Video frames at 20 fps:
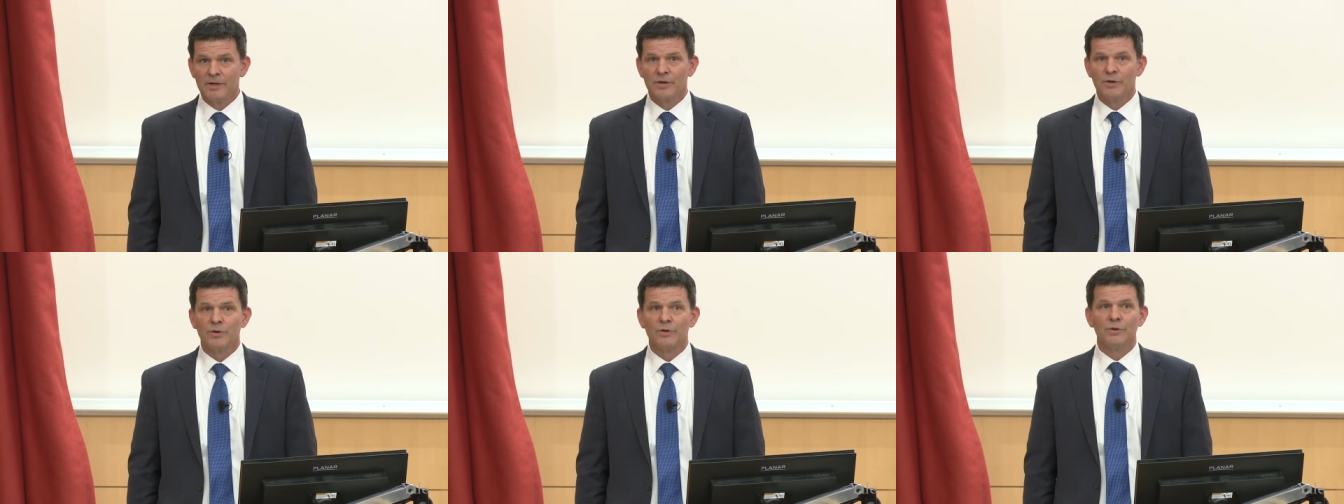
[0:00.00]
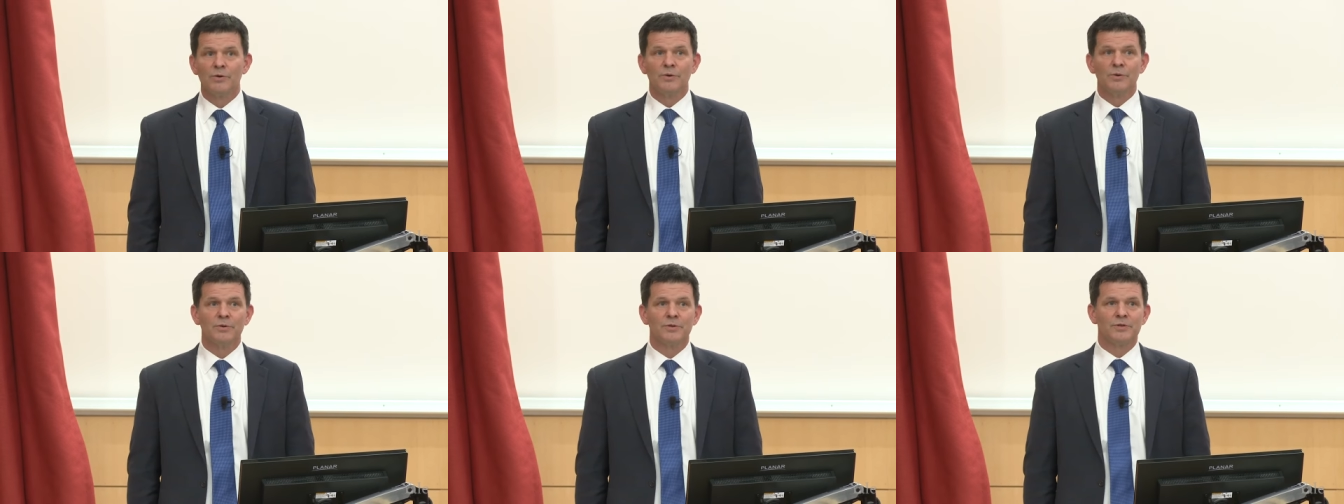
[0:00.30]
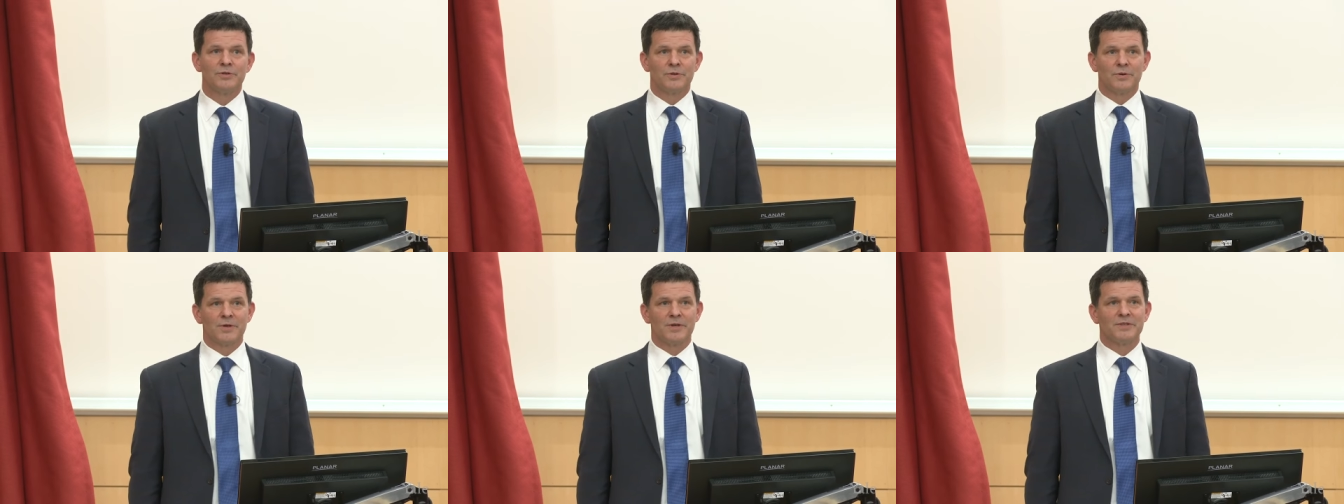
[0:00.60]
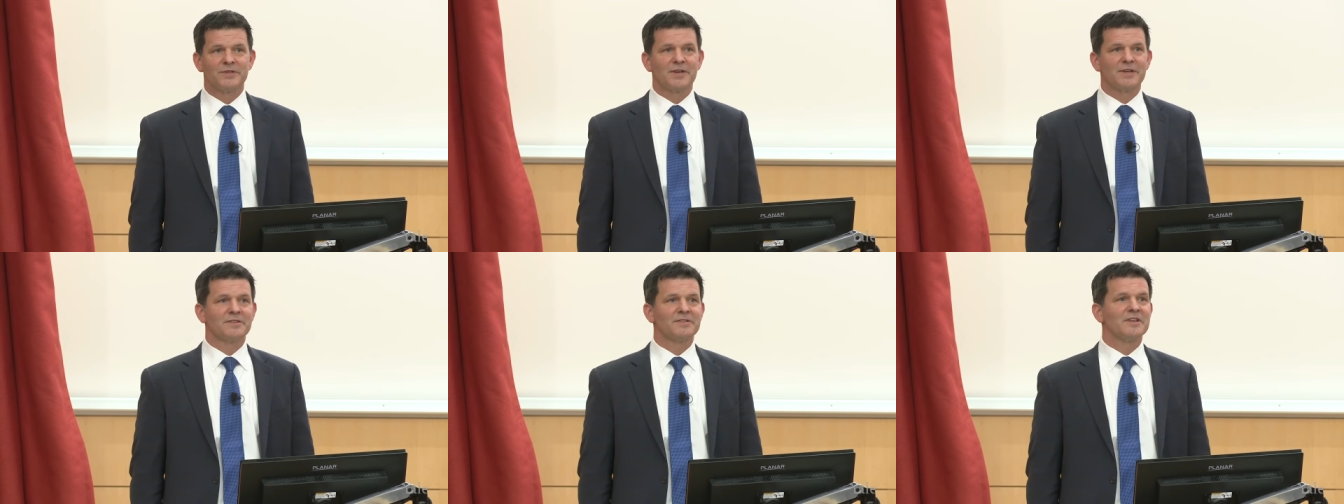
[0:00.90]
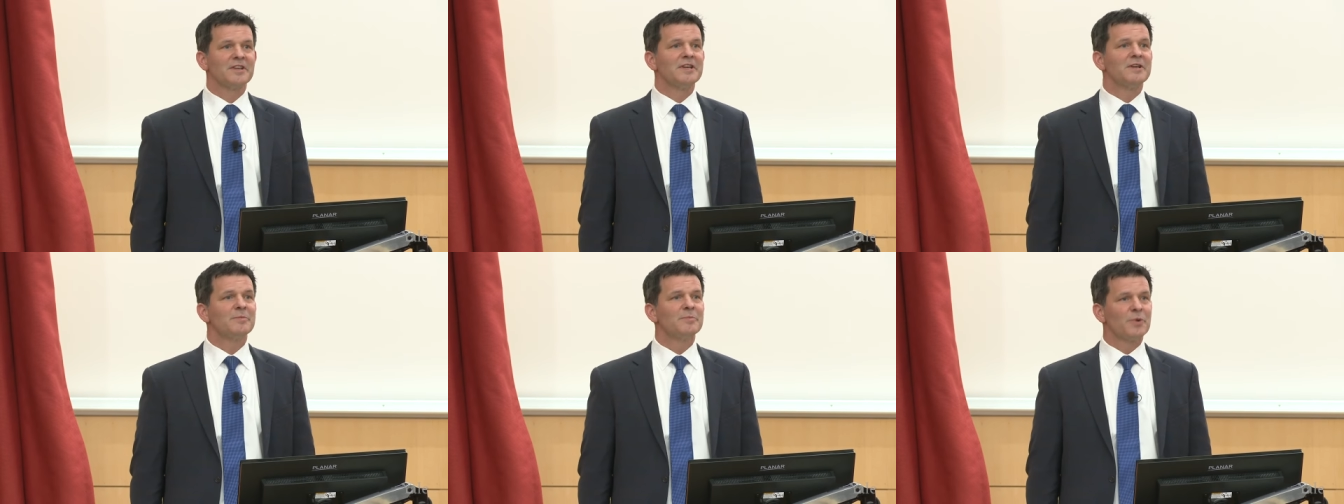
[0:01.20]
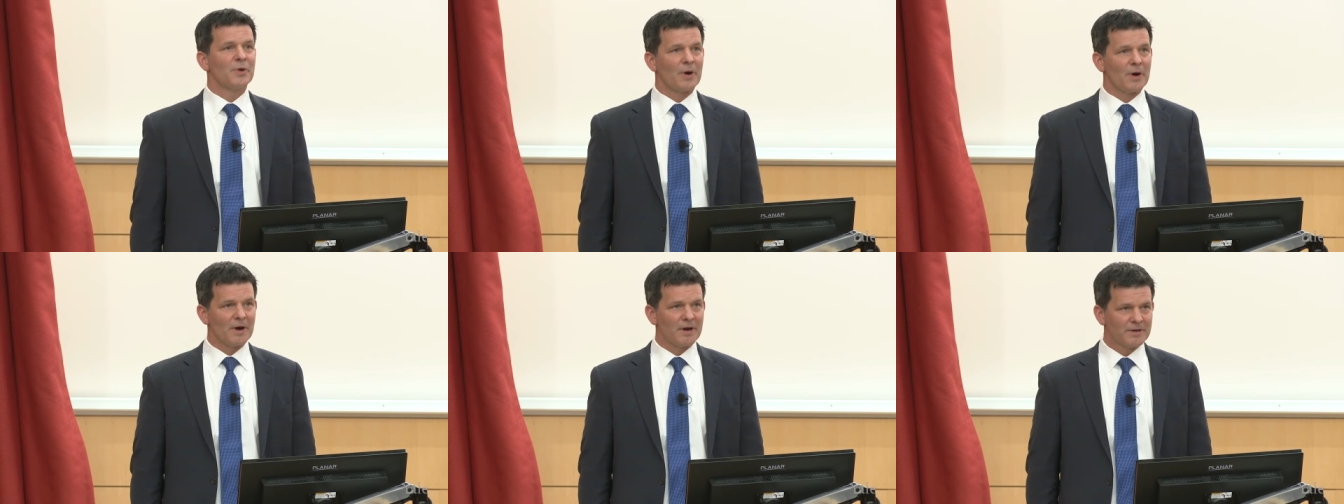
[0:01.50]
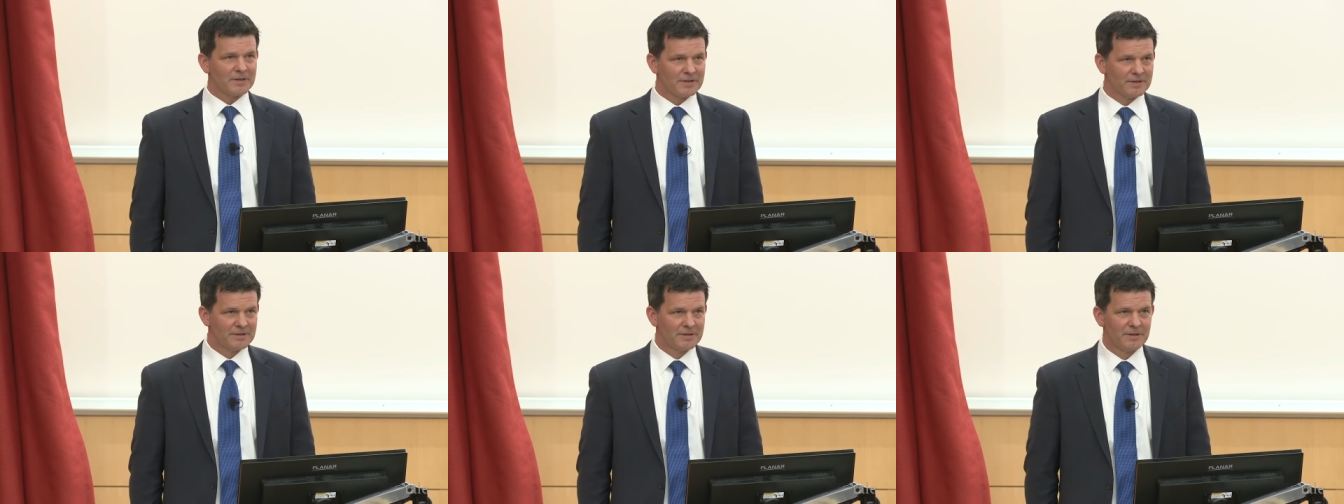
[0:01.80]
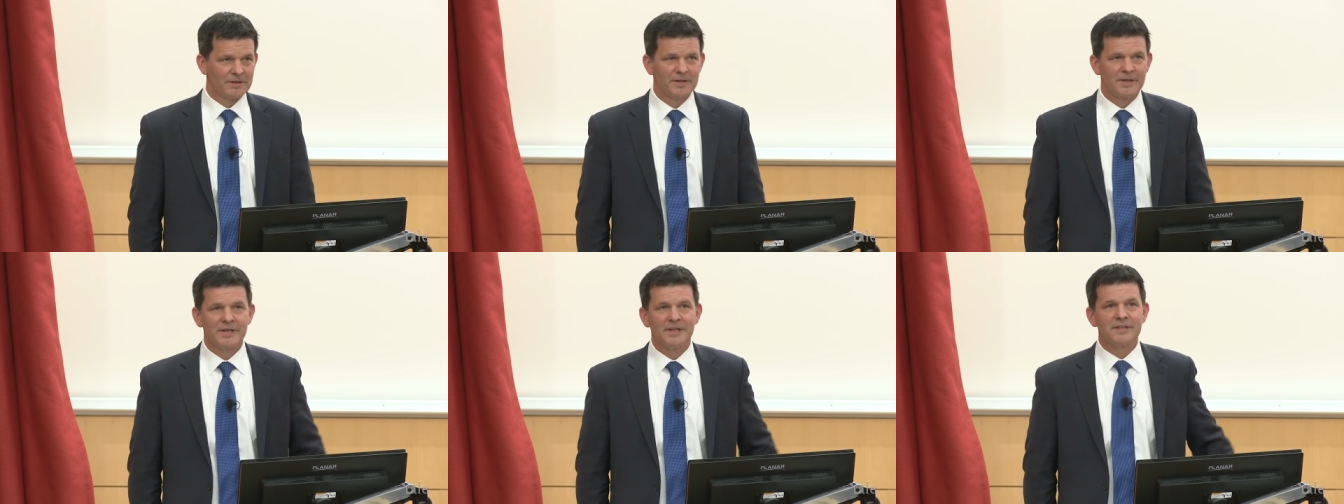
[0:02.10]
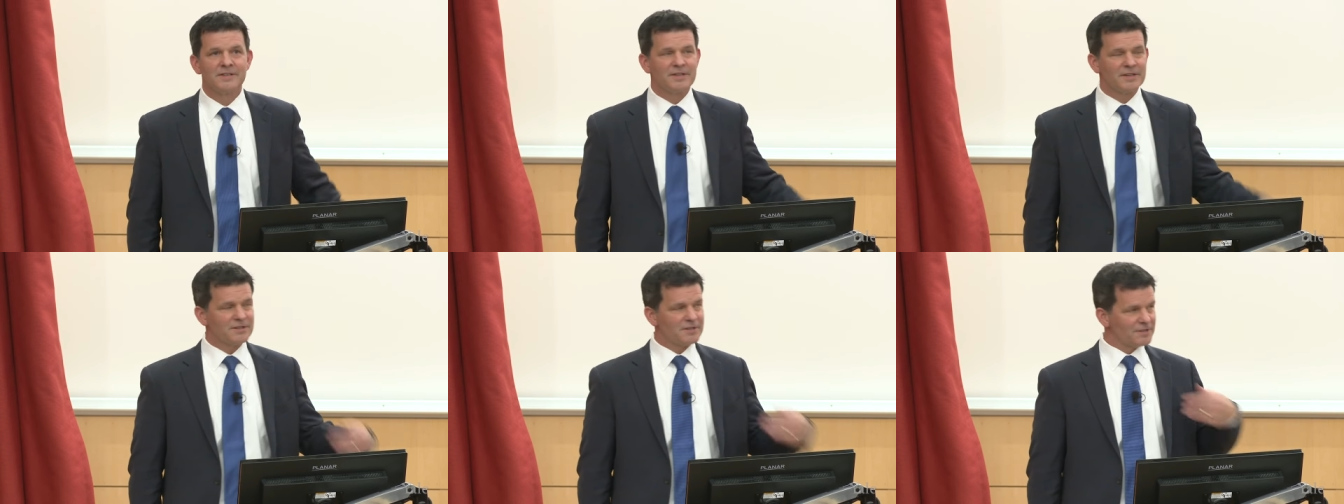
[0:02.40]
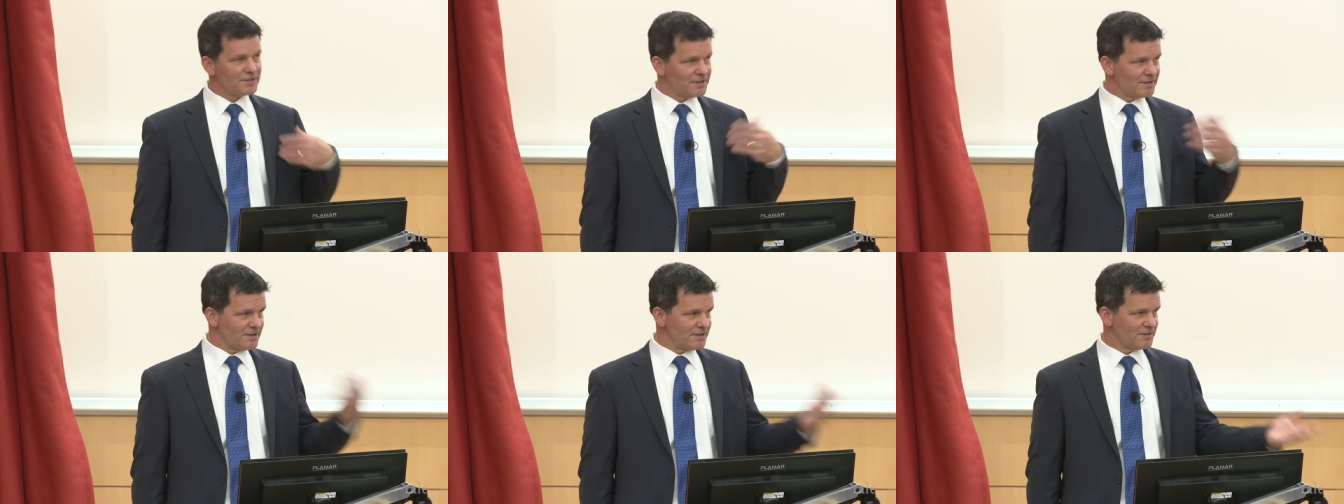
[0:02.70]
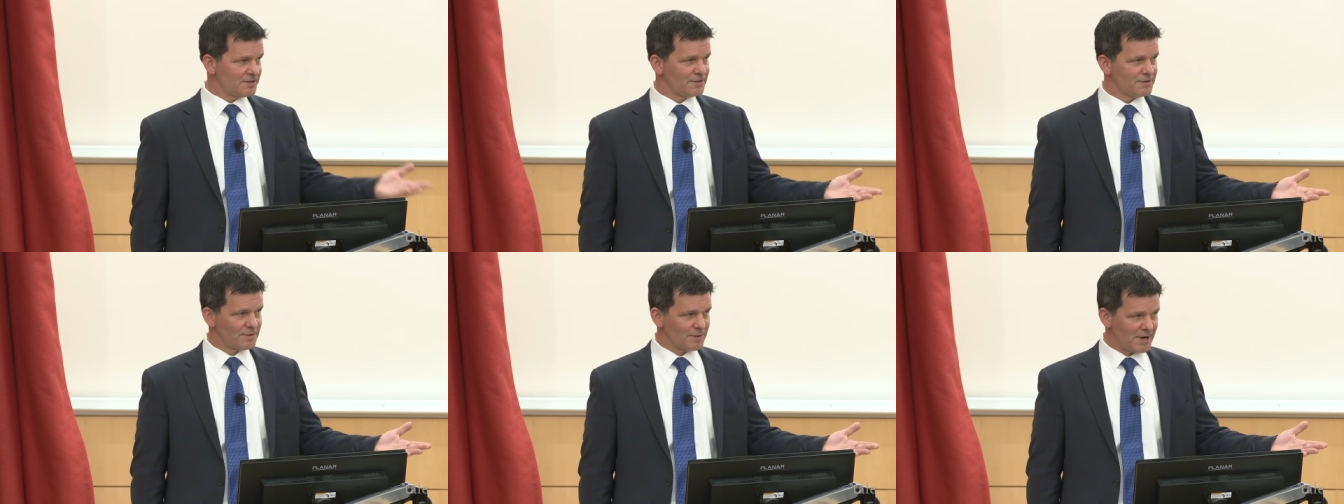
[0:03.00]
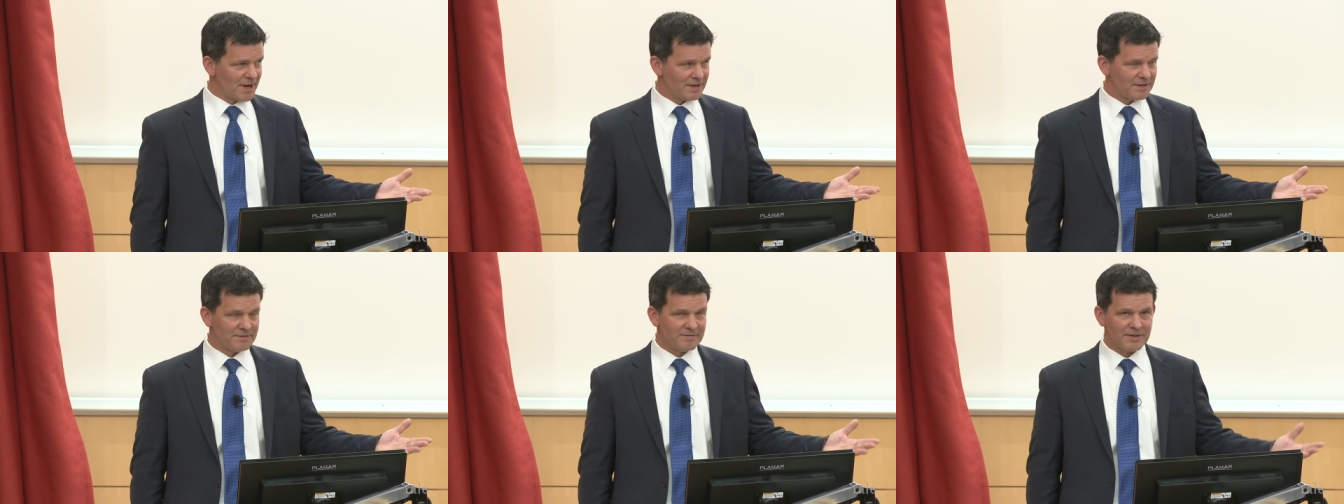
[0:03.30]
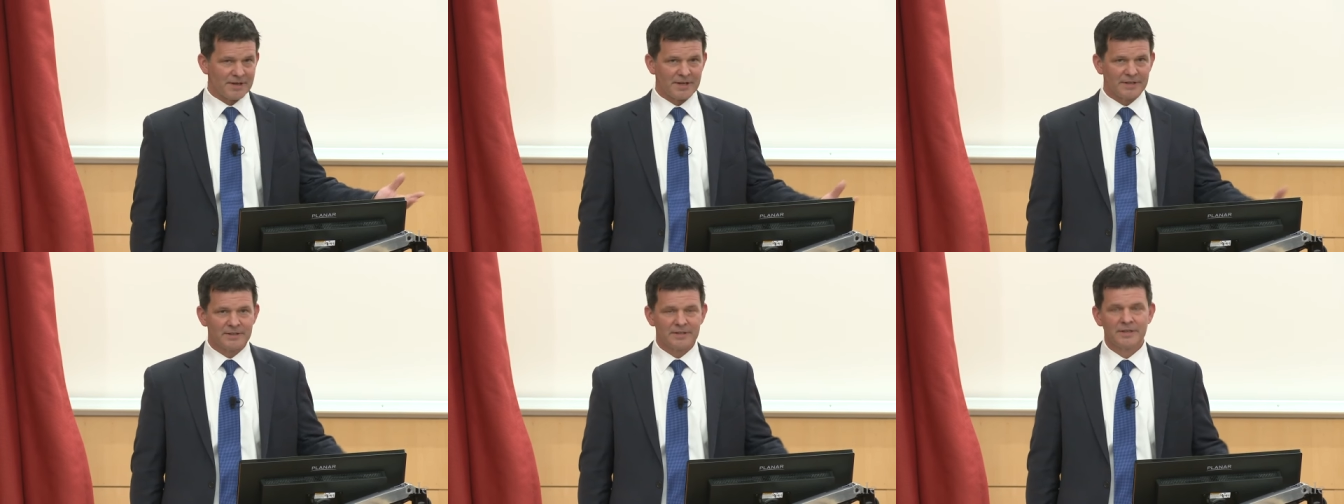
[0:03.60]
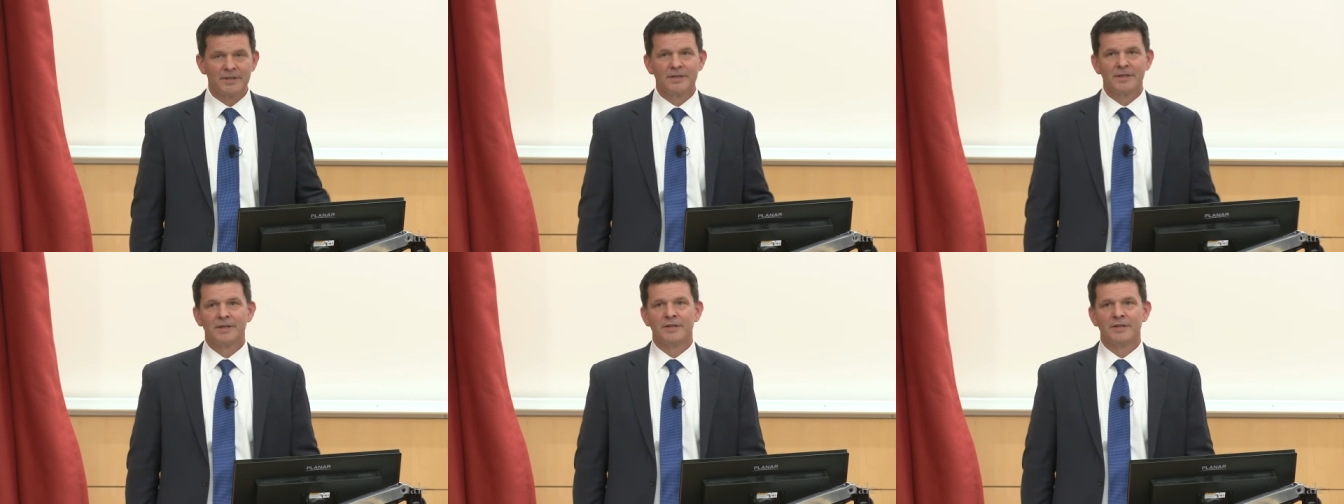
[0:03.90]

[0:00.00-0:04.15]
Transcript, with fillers: who joins us in part, in addition to this grand event,